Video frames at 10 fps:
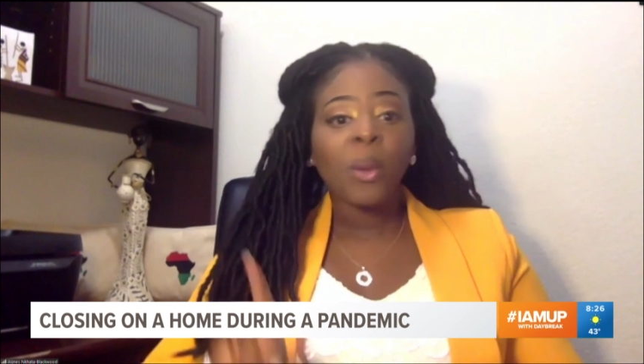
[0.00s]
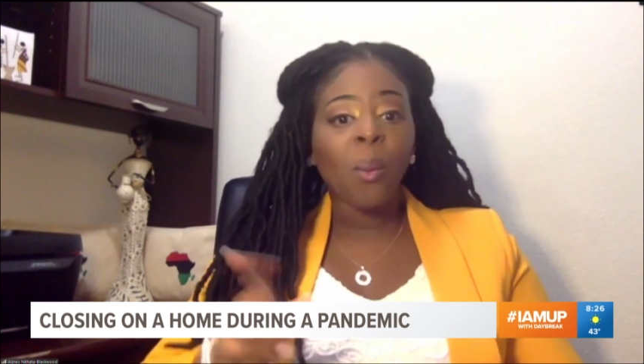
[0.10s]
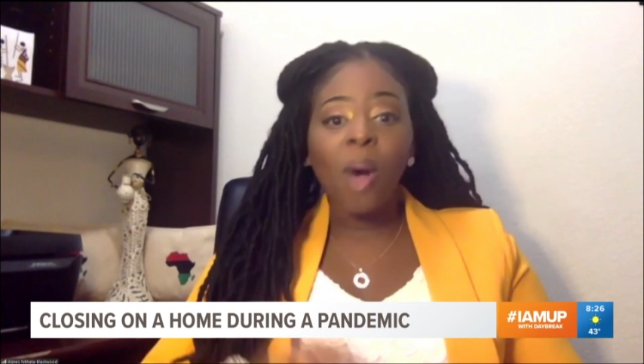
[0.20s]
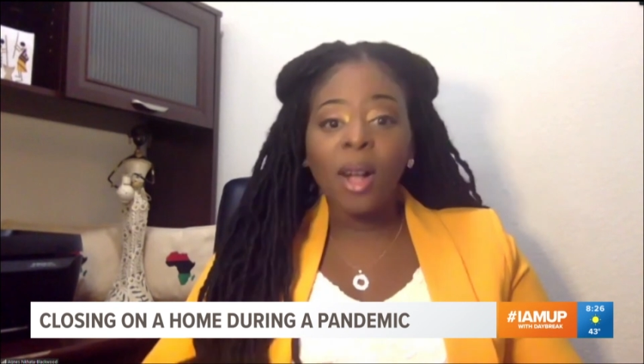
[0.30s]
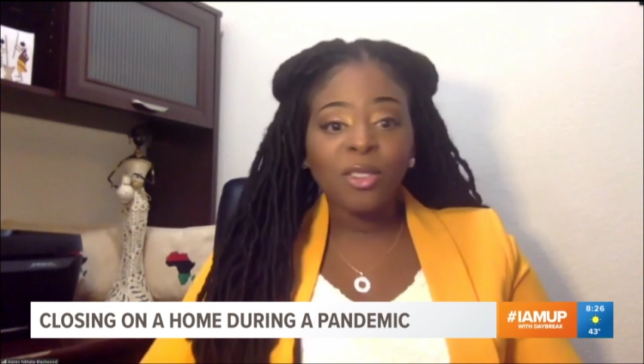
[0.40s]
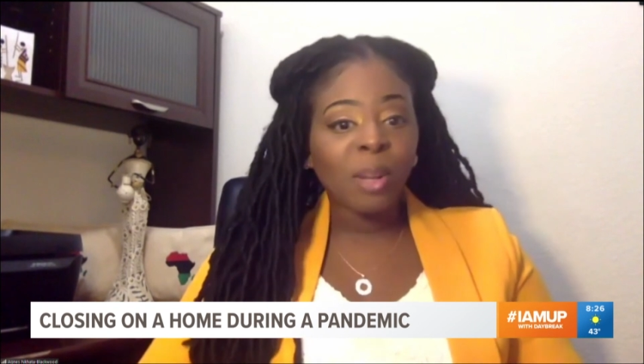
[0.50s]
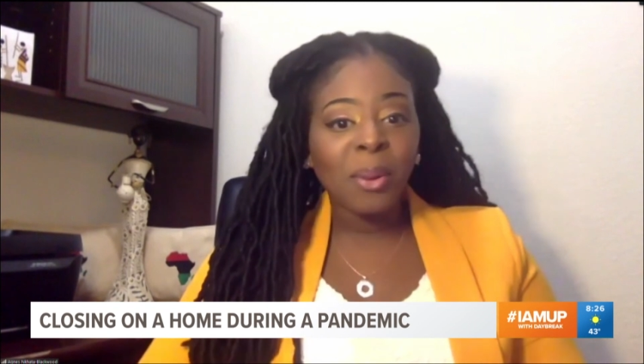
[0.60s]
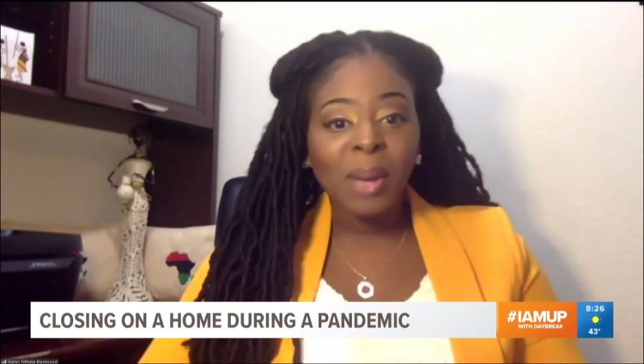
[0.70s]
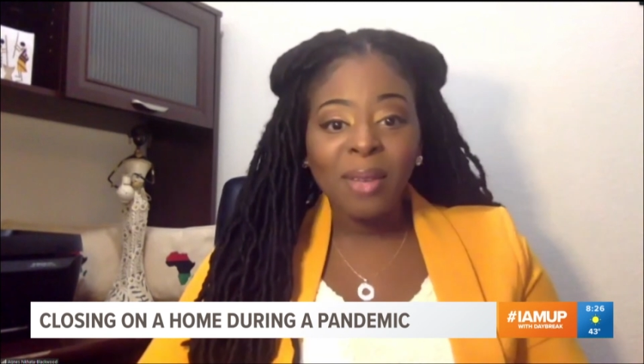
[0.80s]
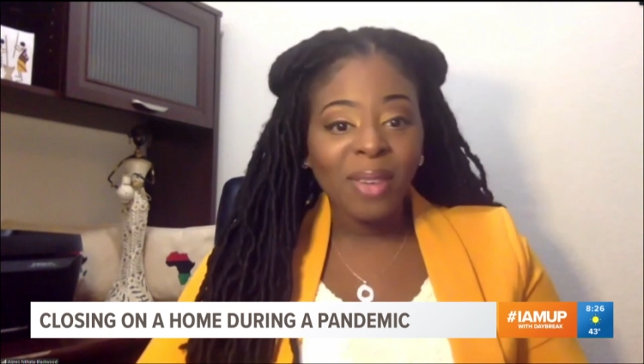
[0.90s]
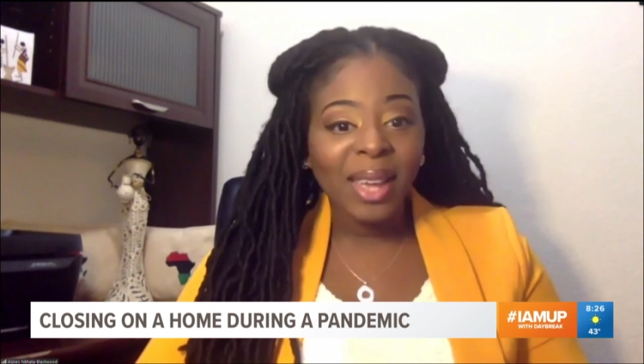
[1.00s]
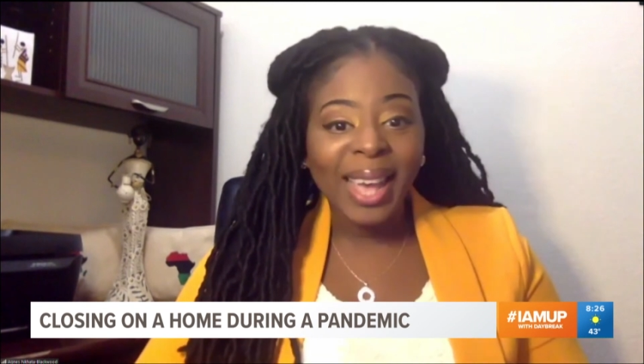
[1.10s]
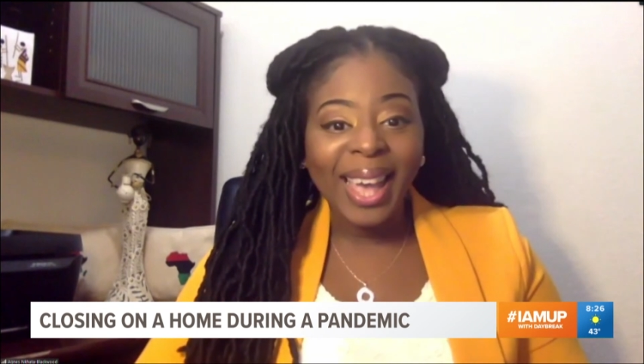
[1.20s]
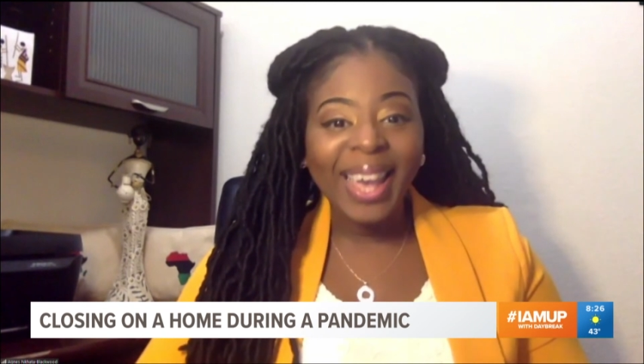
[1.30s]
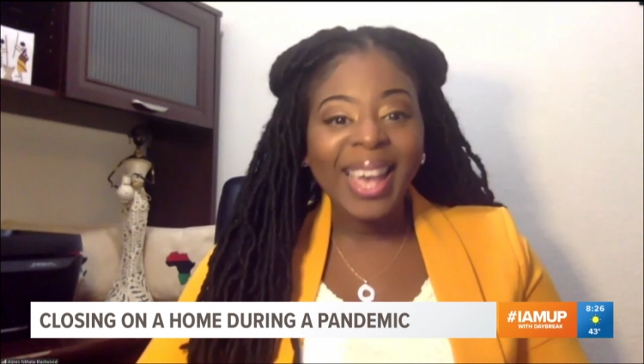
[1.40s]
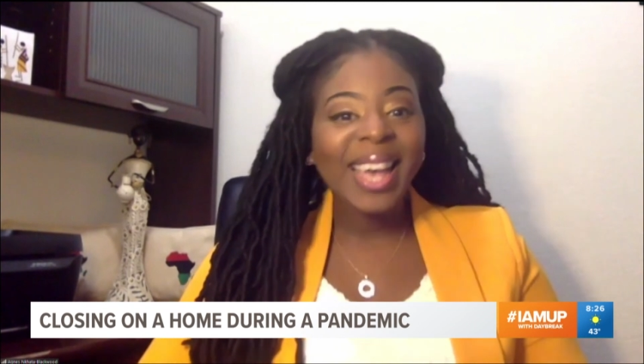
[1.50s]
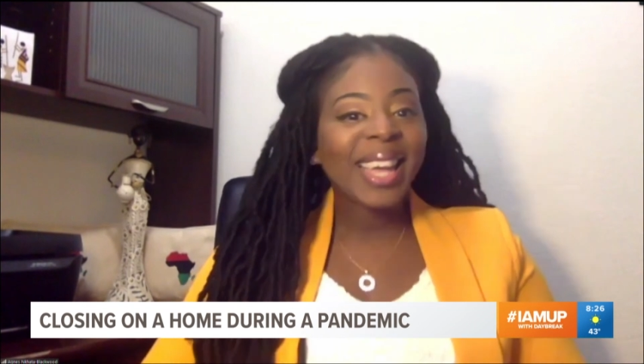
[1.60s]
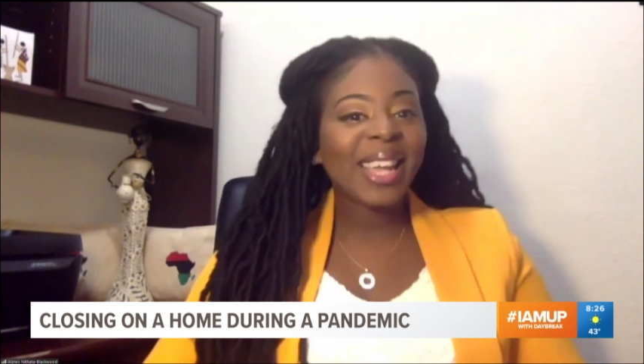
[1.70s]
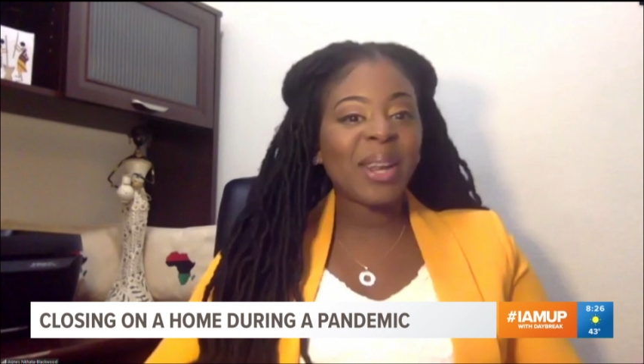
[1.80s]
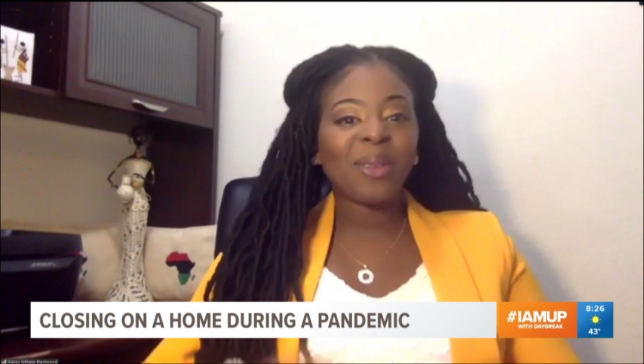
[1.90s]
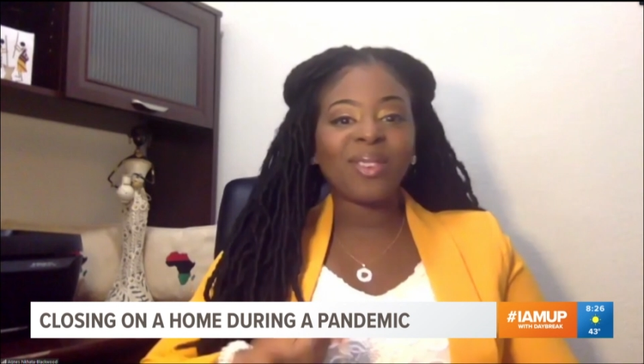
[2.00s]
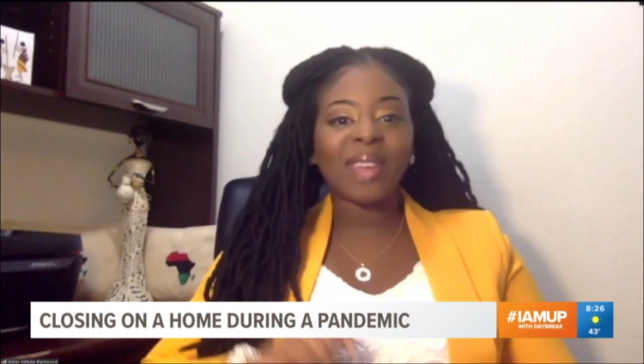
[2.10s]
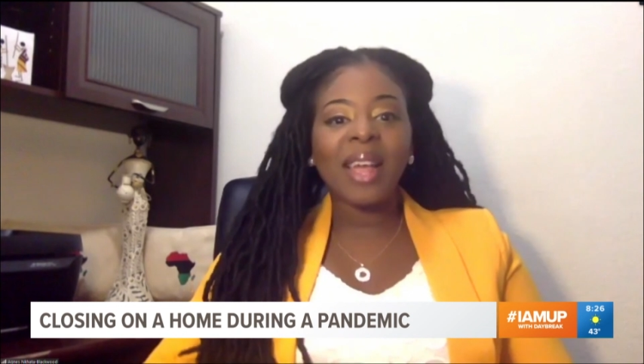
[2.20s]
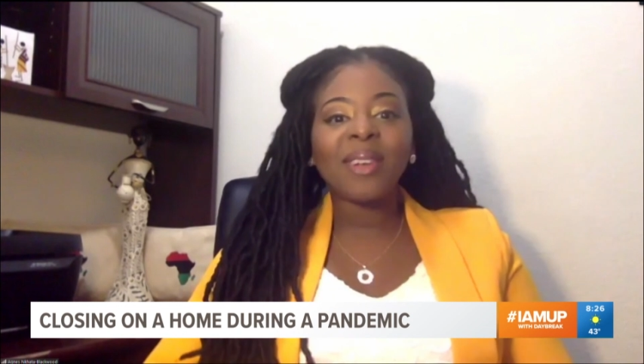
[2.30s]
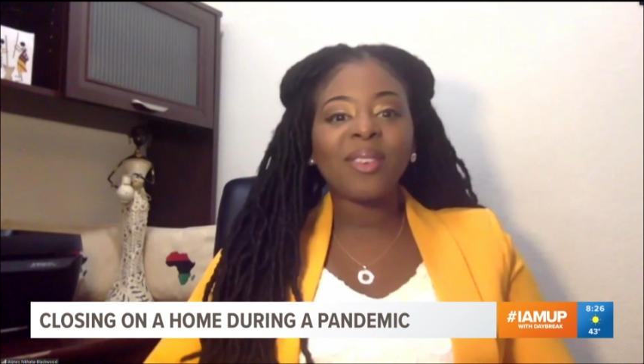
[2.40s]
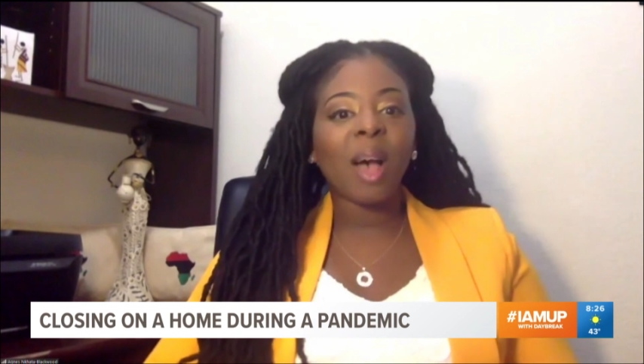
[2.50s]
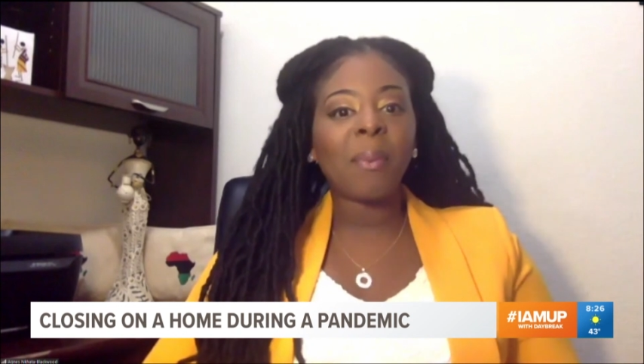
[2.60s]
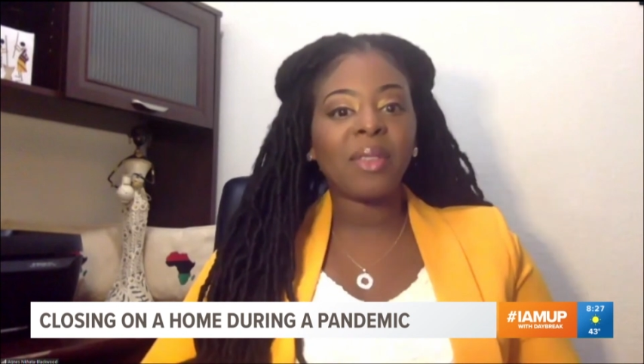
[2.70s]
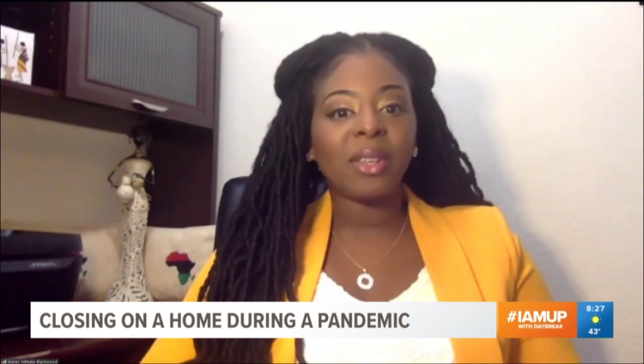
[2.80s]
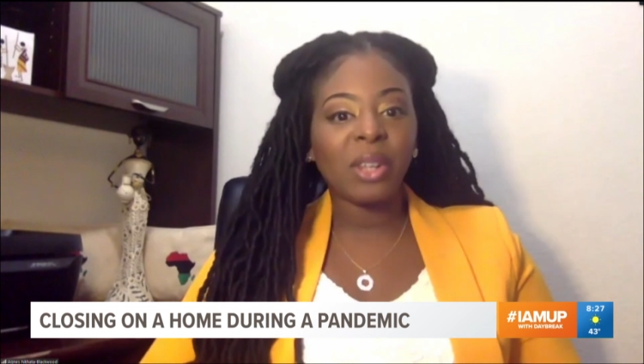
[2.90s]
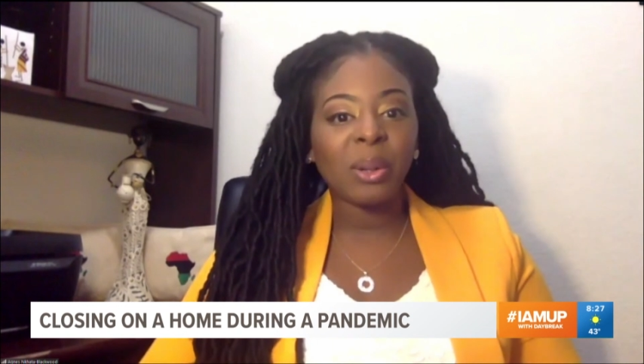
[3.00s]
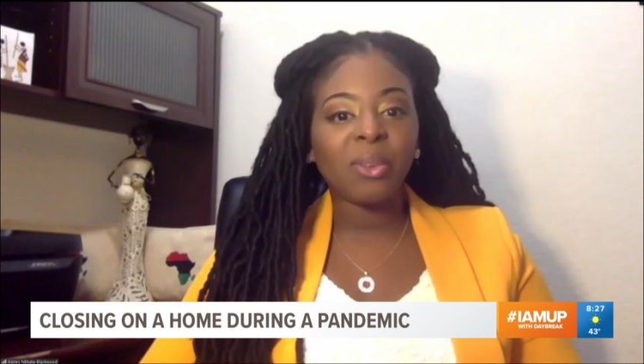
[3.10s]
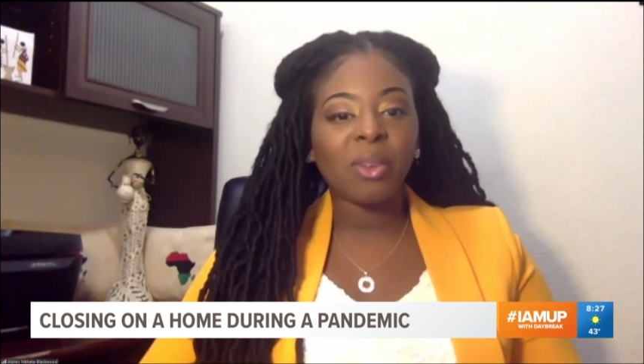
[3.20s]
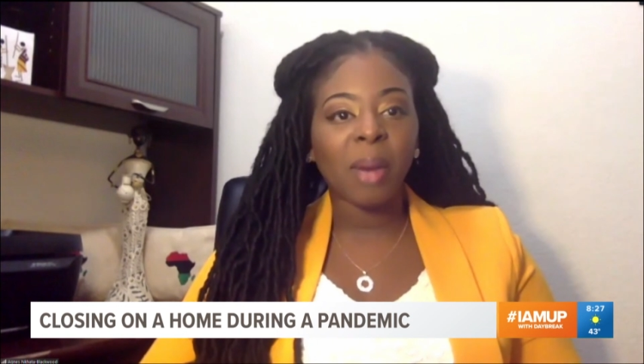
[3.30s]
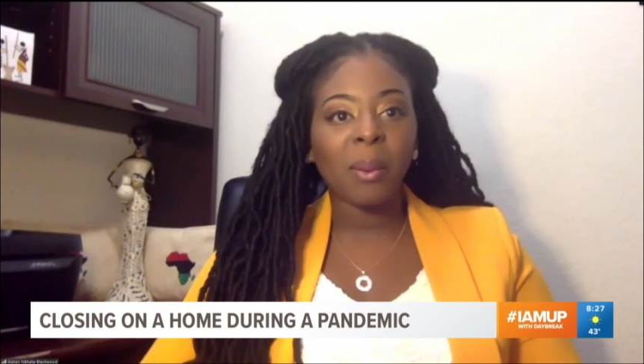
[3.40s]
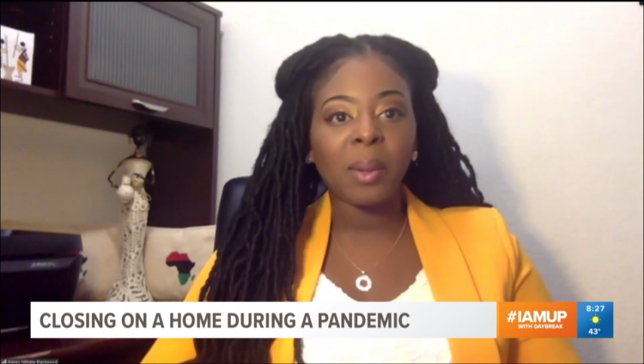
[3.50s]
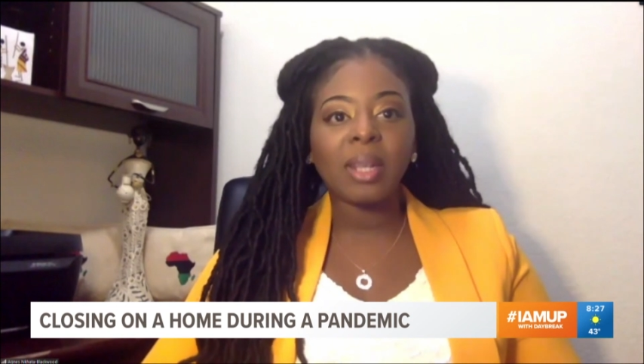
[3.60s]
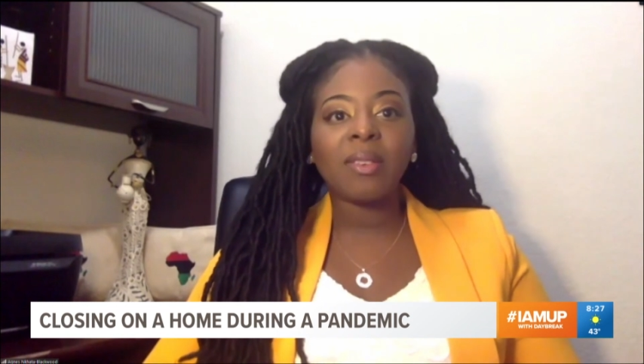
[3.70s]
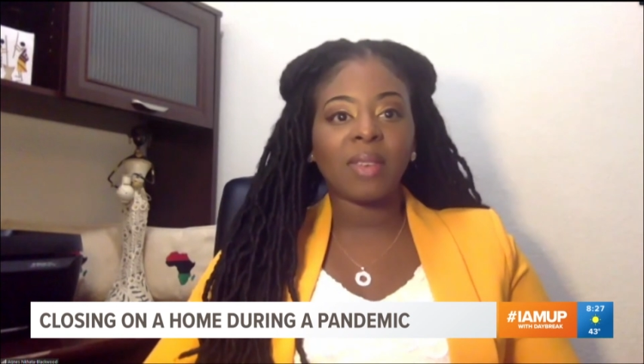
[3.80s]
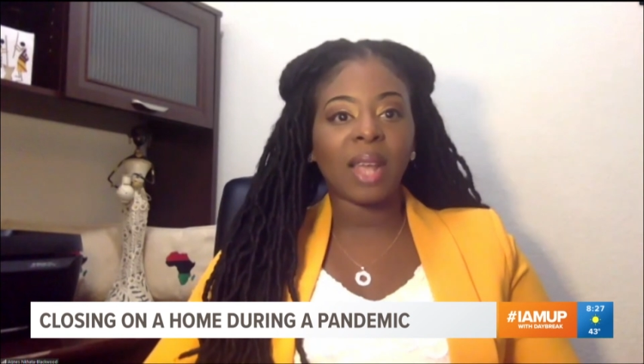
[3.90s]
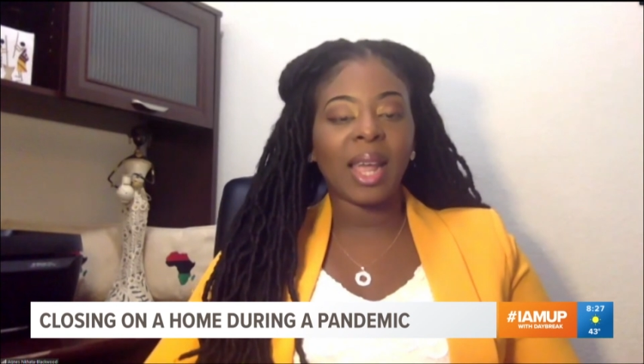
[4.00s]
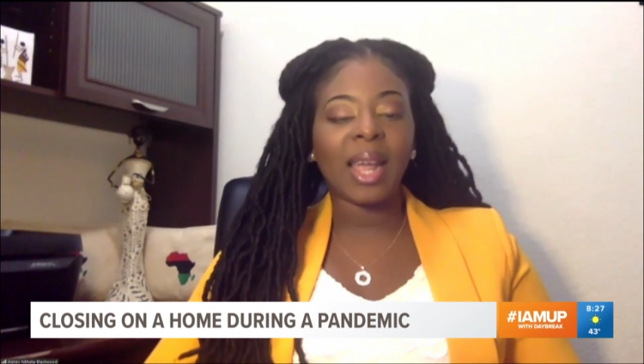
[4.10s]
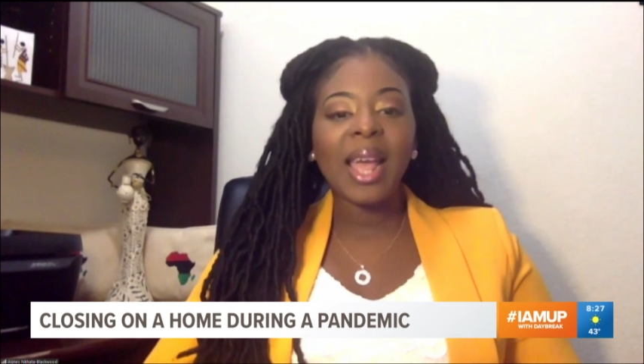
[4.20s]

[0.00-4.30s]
Watch WFAA, you know, stay on top of the news about real estate,